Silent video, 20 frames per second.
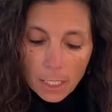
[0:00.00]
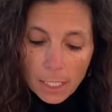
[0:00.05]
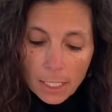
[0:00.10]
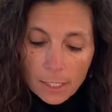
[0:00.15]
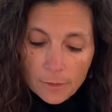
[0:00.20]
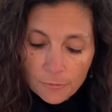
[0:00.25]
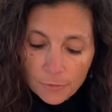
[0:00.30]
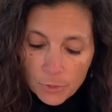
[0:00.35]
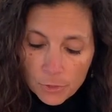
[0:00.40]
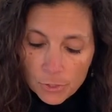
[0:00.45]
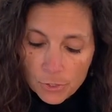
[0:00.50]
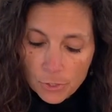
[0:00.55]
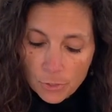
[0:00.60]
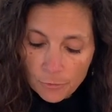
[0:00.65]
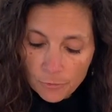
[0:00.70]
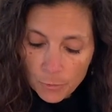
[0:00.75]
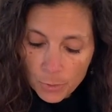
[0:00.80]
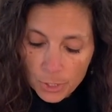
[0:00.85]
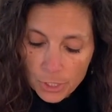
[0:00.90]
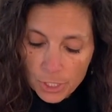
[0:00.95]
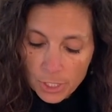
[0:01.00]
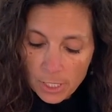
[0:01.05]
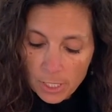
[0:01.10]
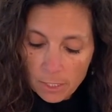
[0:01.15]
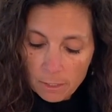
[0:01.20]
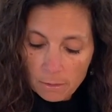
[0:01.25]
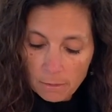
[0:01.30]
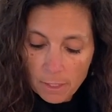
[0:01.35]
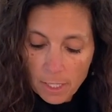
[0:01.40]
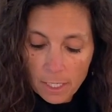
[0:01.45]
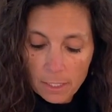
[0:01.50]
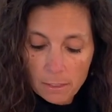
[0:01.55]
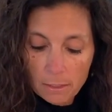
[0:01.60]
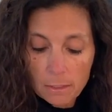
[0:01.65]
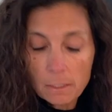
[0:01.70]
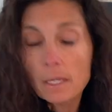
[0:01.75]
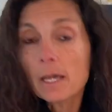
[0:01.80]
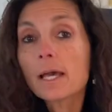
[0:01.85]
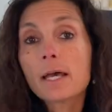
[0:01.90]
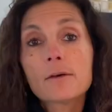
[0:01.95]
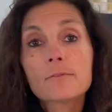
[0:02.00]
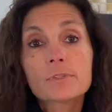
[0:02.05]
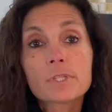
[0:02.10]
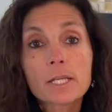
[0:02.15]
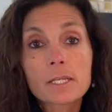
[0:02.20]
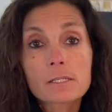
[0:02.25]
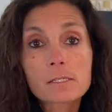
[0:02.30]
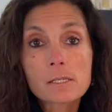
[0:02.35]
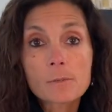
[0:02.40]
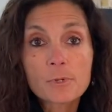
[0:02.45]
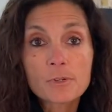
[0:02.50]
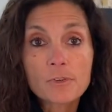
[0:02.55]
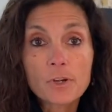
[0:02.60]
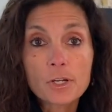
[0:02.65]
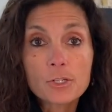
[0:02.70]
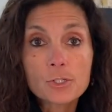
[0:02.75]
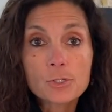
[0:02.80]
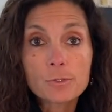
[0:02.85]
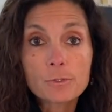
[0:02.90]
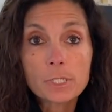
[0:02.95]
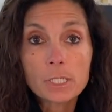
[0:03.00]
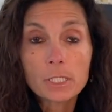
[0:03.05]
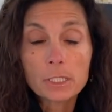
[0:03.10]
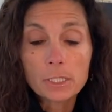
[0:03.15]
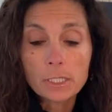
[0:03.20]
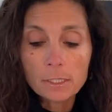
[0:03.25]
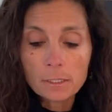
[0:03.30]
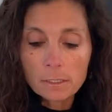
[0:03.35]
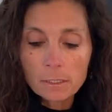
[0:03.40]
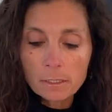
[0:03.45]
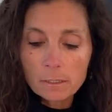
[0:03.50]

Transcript: If you're so fortunate that you have like some of our jewelry cleaner,